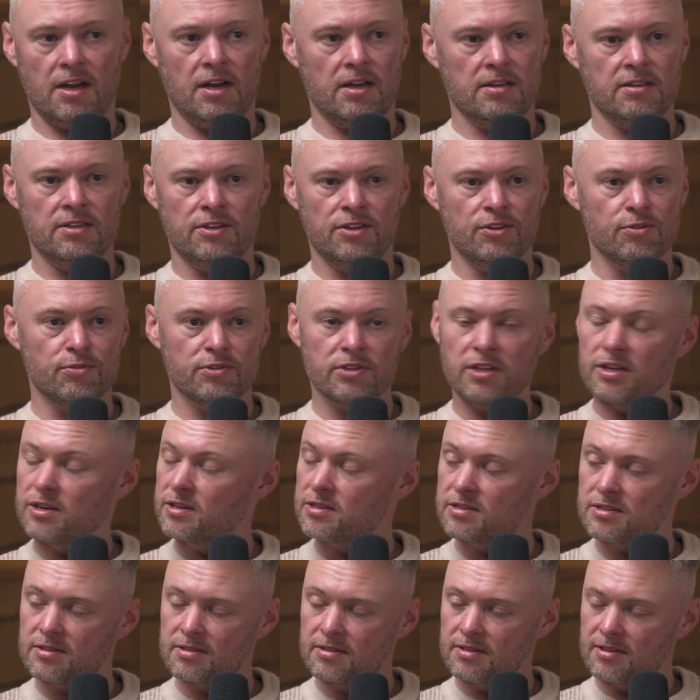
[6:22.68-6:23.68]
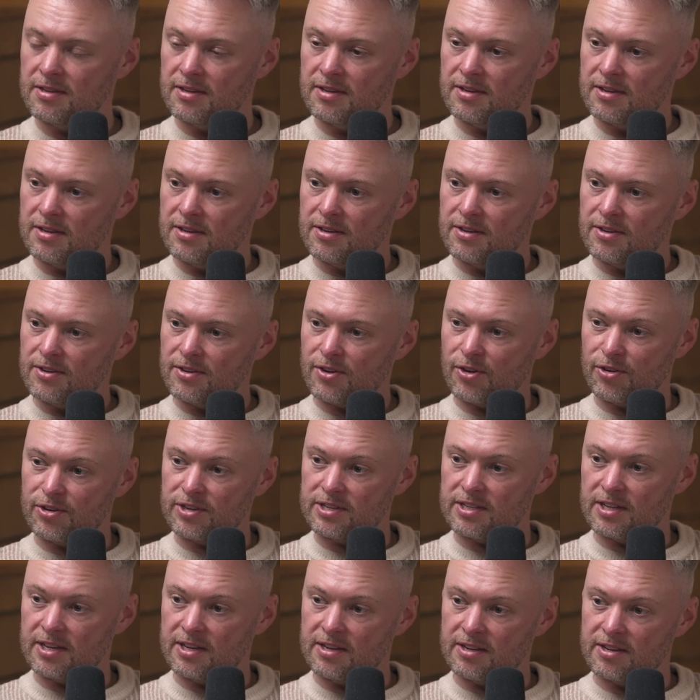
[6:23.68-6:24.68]
useless,
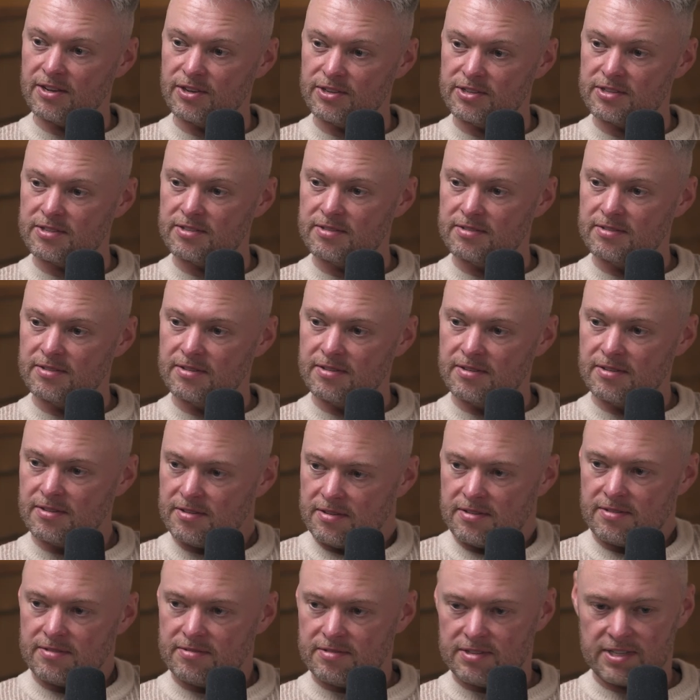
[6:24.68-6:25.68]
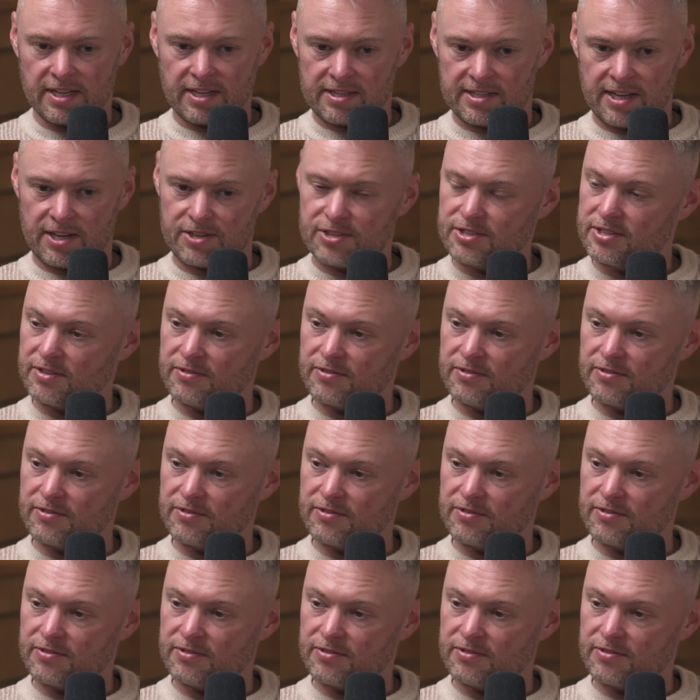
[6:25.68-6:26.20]
honestly, because 6 sessions